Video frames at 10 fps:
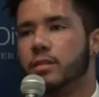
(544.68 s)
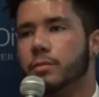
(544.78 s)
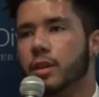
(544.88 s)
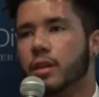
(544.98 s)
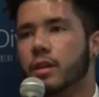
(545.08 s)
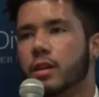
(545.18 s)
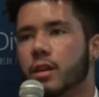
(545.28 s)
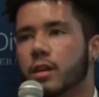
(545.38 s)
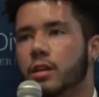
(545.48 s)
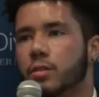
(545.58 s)

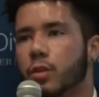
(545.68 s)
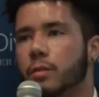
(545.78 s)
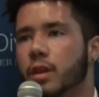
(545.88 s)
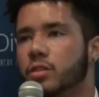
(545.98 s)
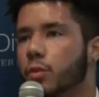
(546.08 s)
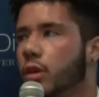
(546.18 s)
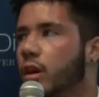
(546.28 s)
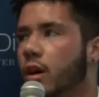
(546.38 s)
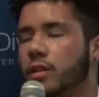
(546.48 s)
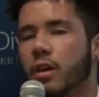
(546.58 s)
to work
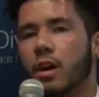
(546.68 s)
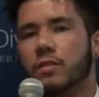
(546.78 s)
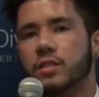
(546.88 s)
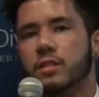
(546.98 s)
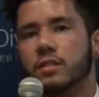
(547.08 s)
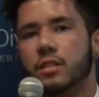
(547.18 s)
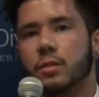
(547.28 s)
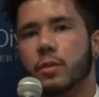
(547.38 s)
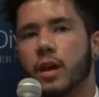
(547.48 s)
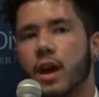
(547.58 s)
hard in the off
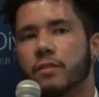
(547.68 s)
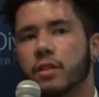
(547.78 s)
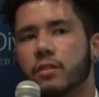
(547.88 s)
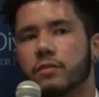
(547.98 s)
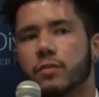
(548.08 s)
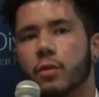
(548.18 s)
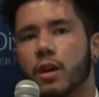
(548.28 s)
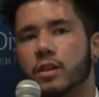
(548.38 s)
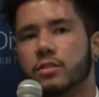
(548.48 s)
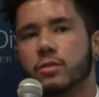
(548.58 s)
season, with having 4
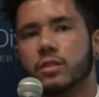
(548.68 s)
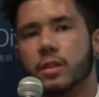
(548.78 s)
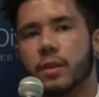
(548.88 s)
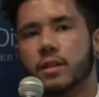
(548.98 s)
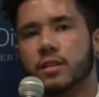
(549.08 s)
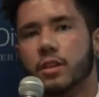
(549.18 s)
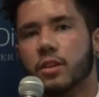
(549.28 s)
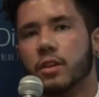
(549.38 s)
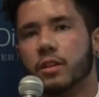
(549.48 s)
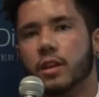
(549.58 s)
high school teammates that are
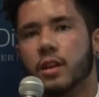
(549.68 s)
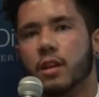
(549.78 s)
currently in